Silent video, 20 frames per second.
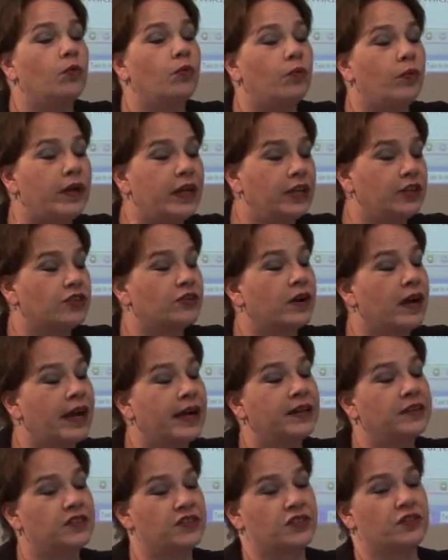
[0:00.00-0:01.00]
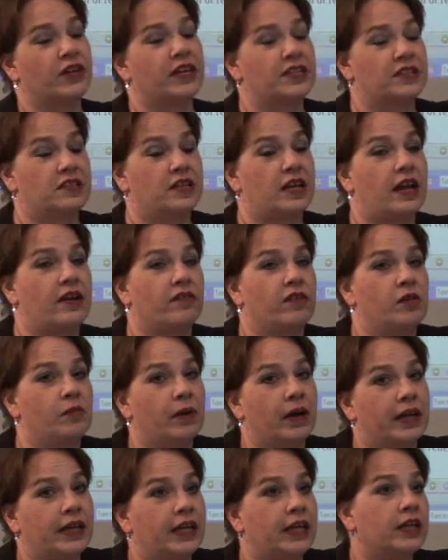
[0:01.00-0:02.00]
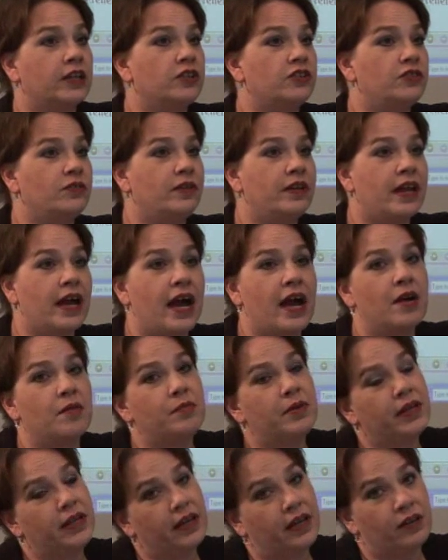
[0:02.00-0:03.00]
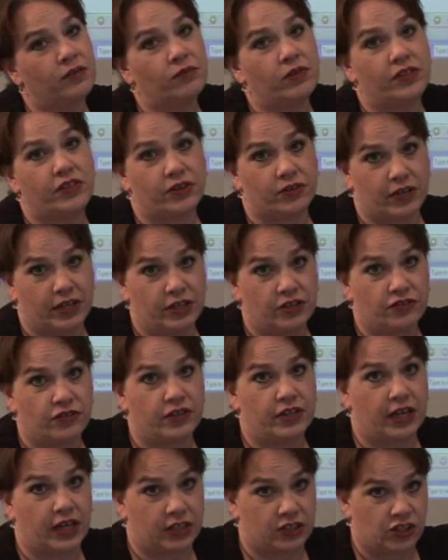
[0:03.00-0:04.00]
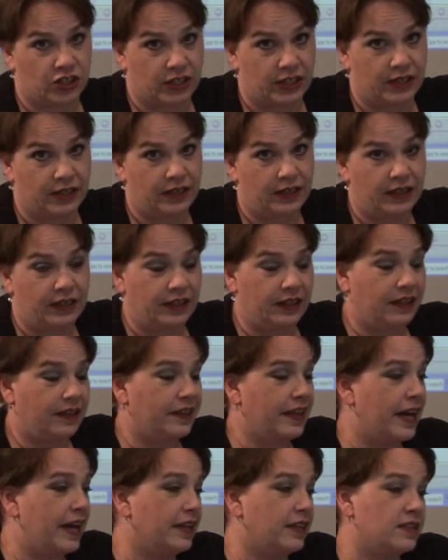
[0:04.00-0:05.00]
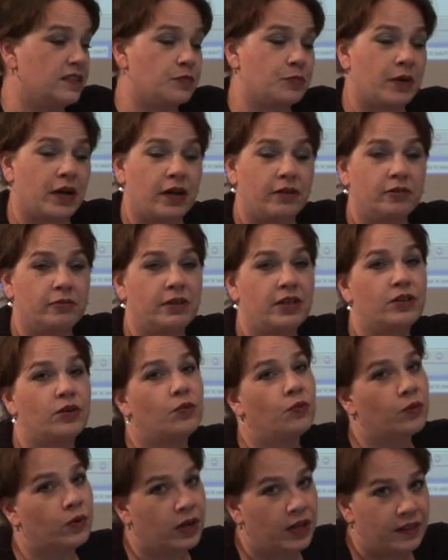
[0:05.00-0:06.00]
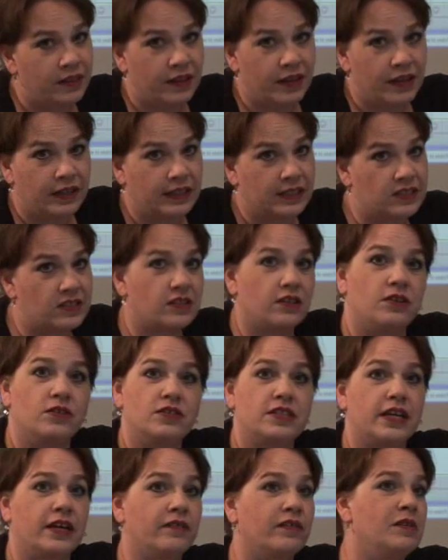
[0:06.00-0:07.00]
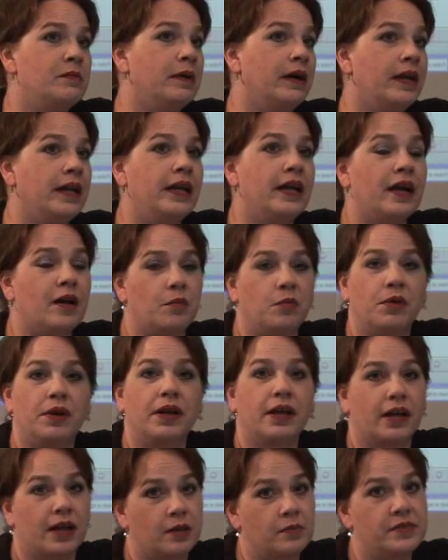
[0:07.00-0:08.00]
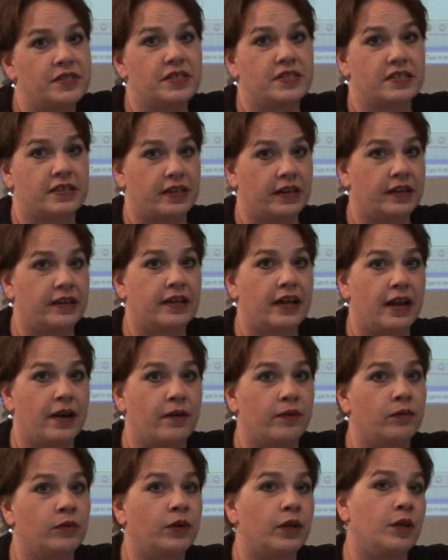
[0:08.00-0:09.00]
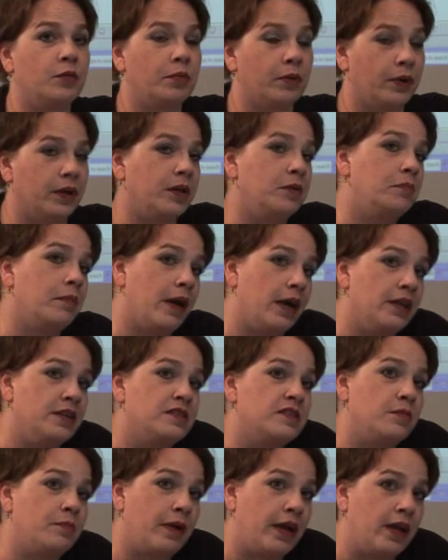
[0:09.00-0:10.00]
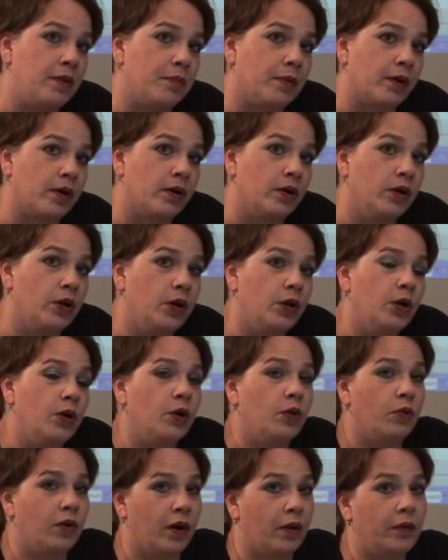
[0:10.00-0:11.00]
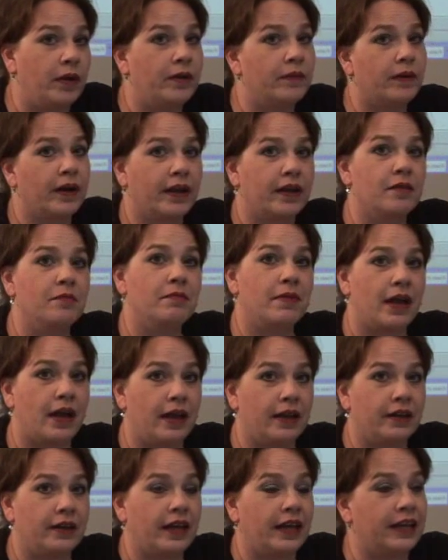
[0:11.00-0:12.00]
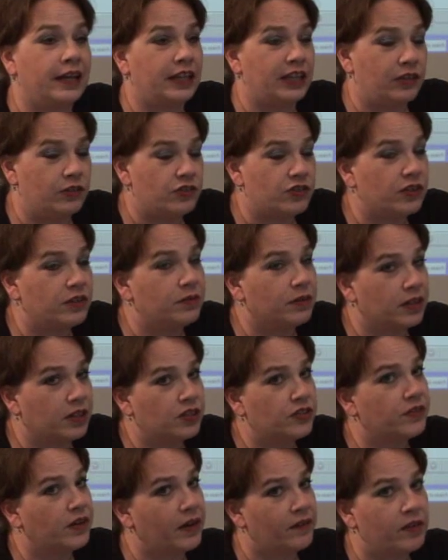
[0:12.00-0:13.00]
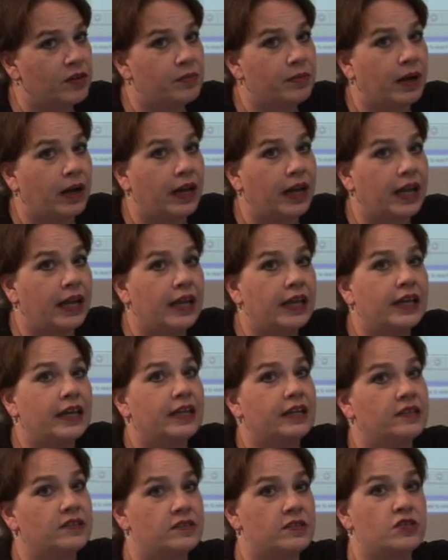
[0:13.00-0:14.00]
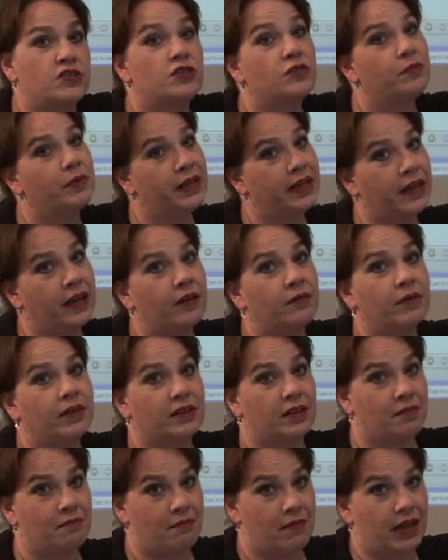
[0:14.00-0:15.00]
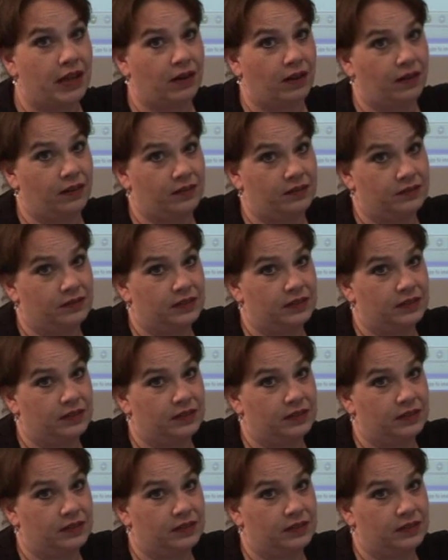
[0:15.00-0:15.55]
We try and stress to everybody, do not begin with your introduction. That is probably the one thing that slows everybody up when it comes to sitting down and putting pen to paper. What we recommend, and it usually works for everybody, is that you begin with the middle.